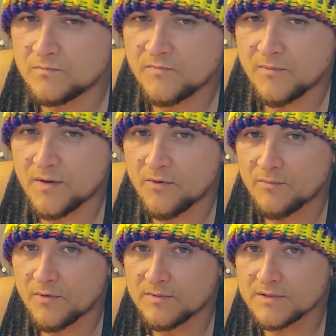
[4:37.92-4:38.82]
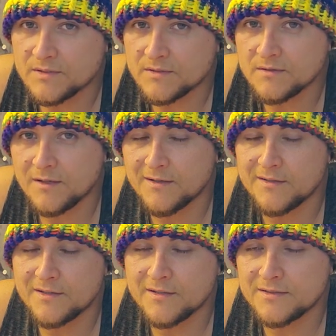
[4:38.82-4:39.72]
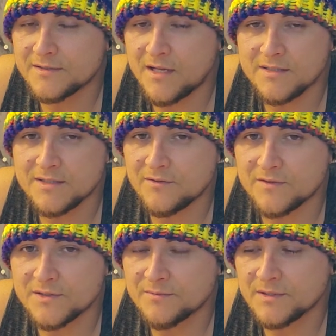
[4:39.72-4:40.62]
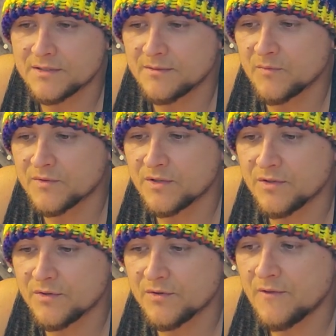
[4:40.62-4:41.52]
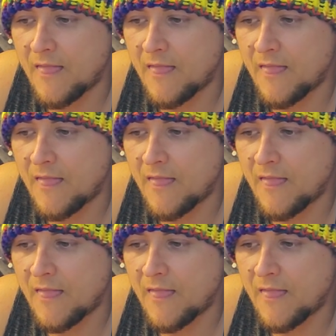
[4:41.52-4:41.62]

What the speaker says: for my own purposes. And this is not selfish because I want to learn,